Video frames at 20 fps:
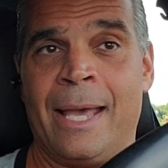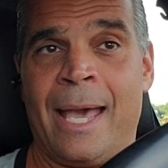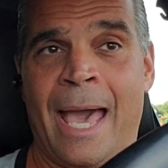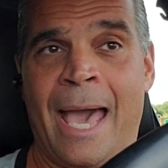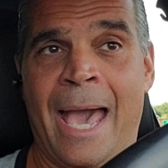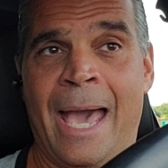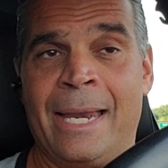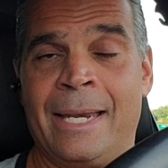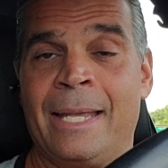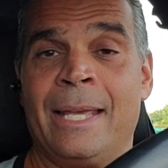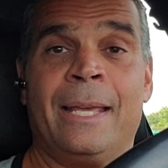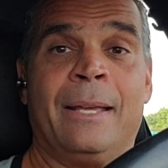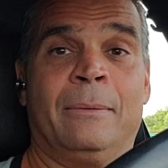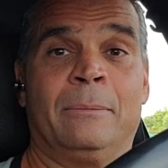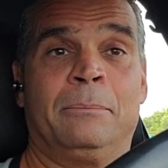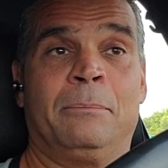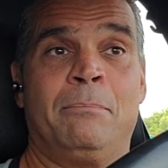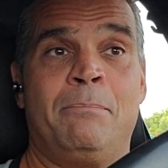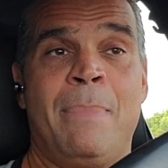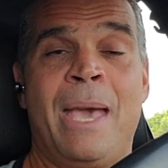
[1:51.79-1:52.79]

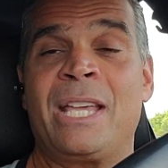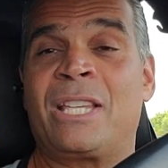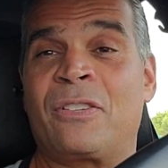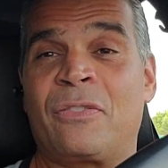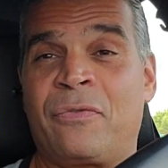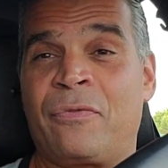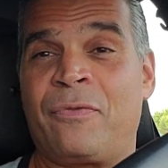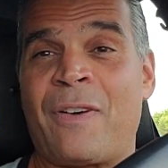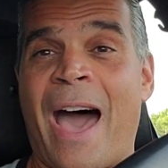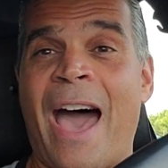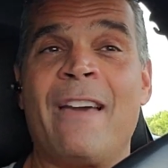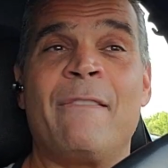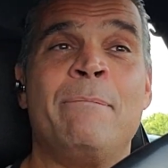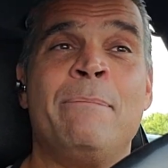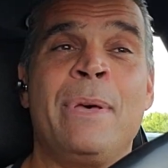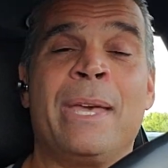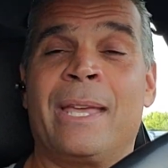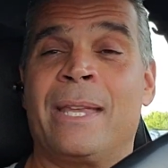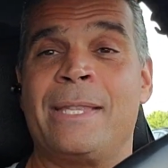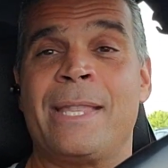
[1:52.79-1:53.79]
And makes $5
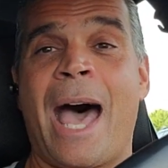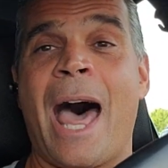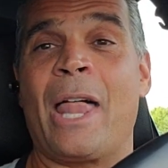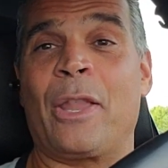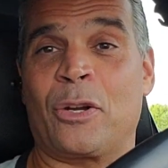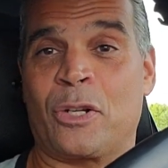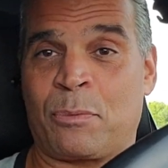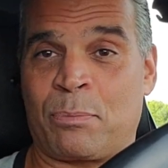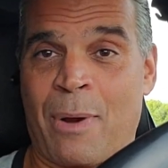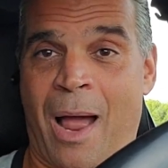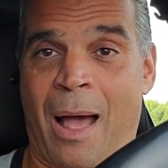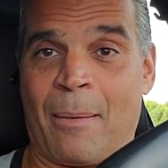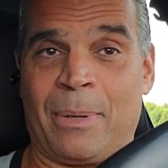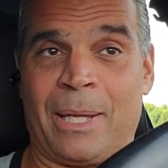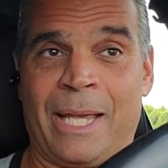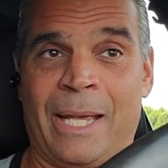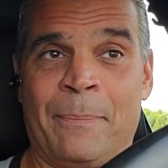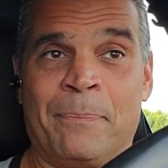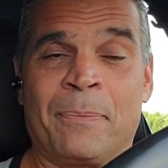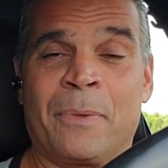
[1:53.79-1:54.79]
million
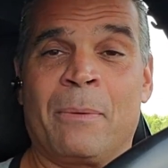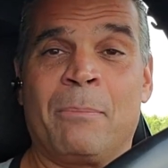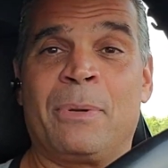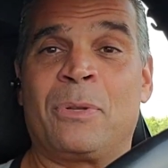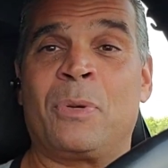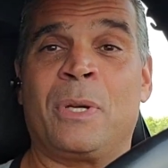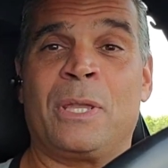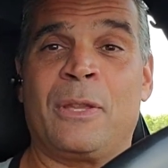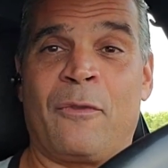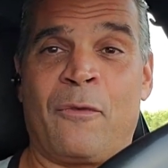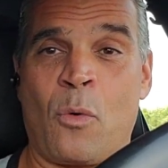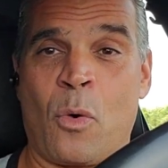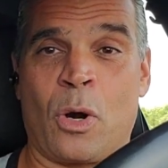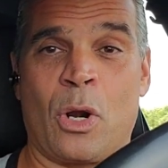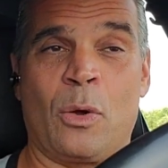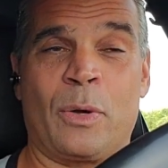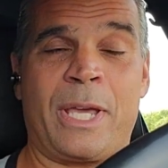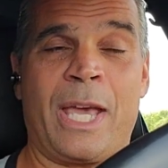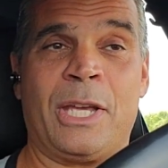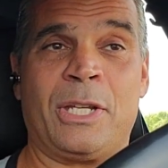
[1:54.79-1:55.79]
probably between the
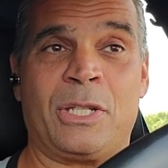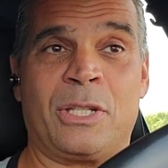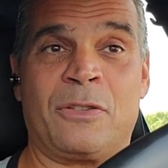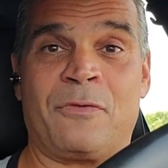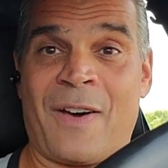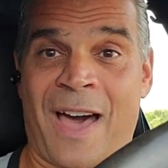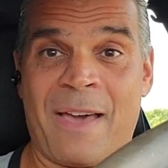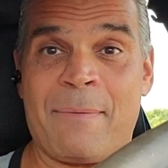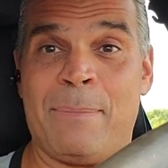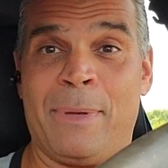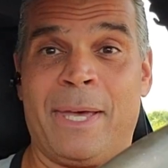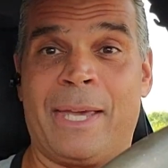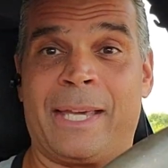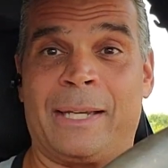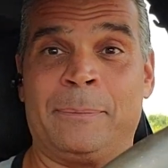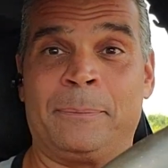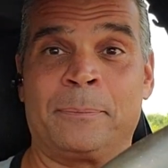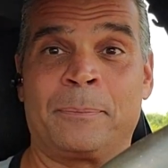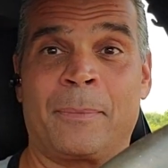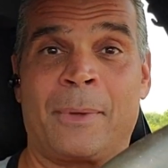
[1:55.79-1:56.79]
4 locations. $5
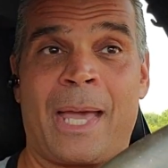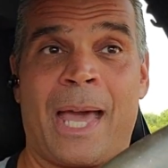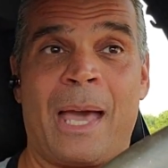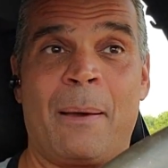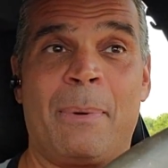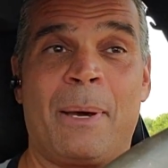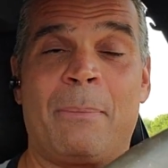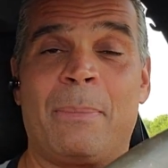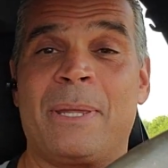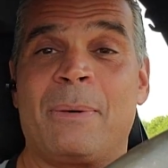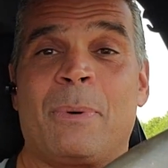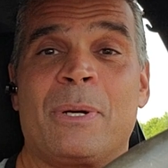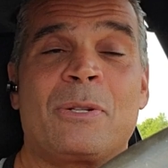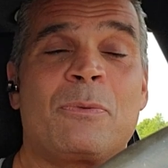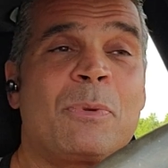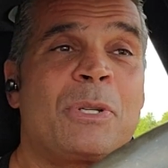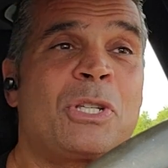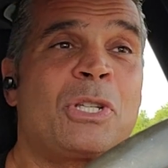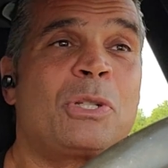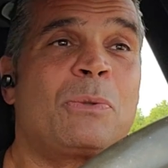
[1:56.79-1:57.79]
million. Okay, but
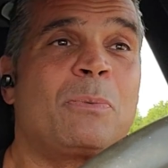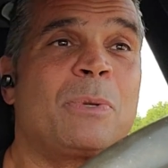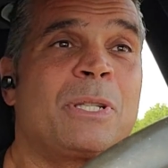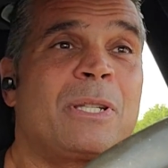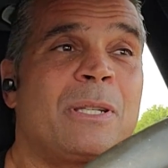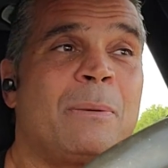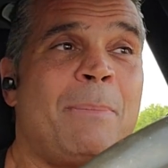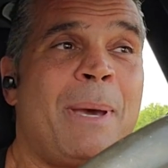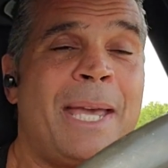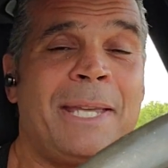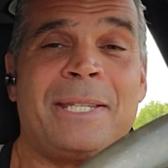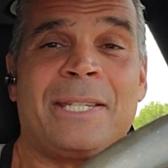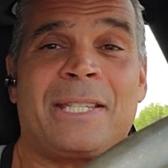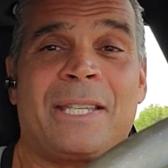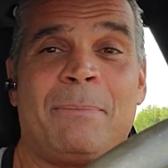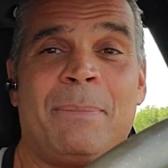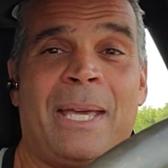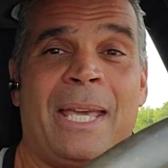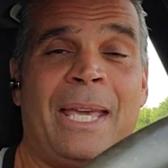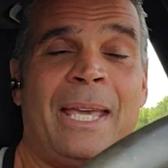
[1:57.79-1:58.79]
which is amazing
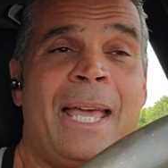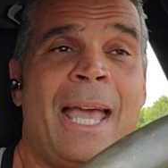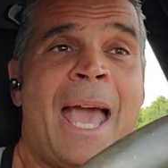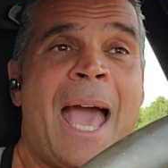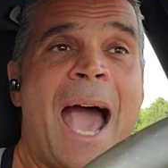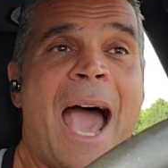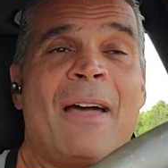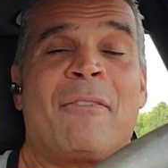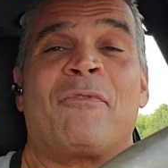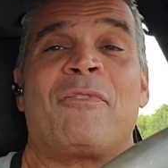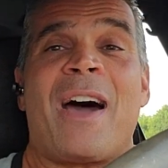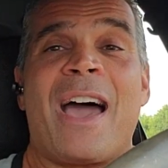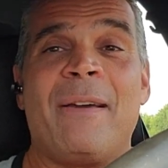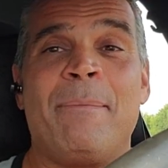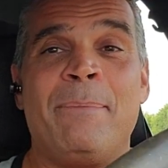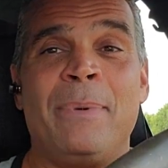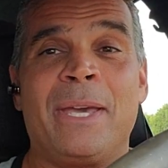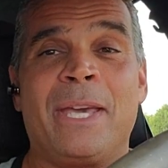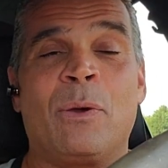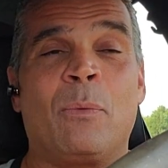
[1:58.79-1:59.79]
to me, at
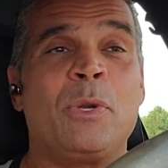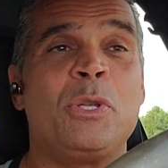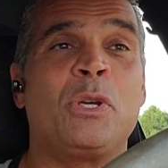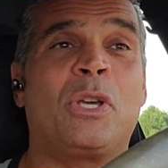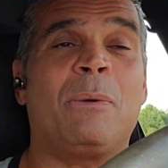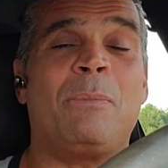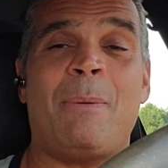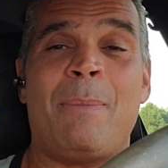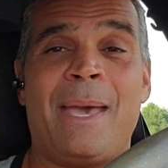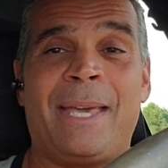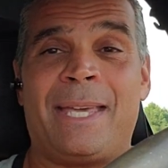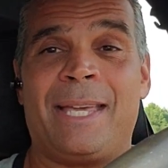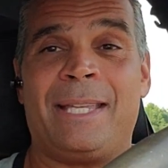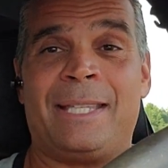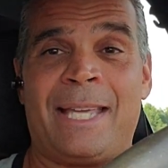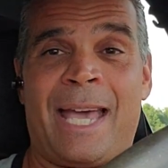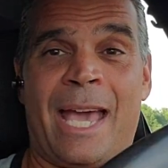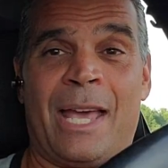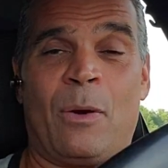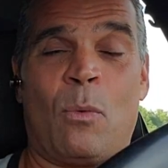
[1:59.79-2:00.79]
$5 million when you could be making
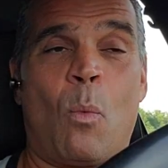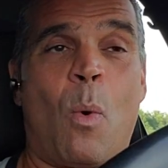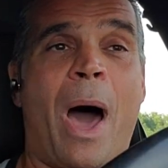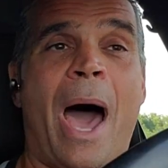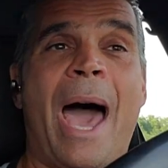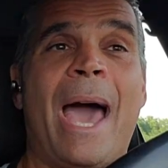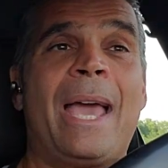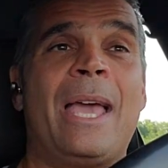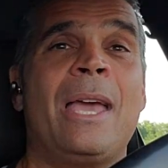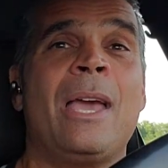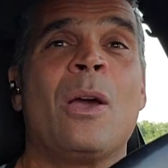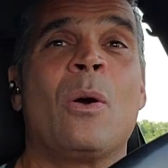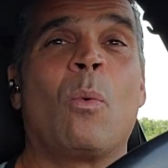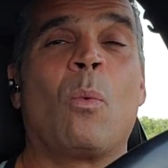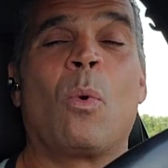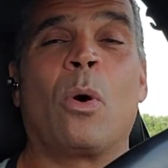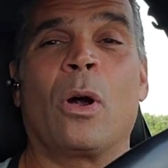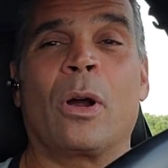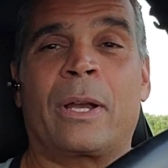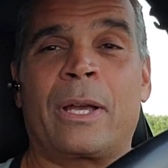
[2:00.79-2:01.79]
10. Why
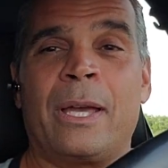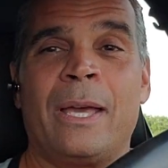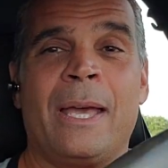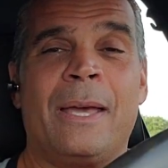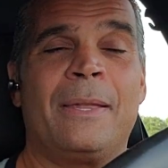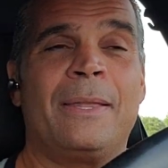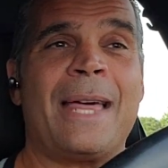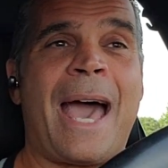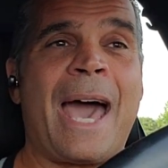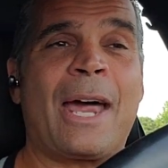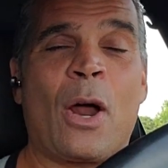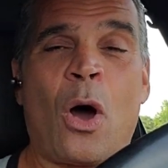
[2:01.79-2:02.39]
work that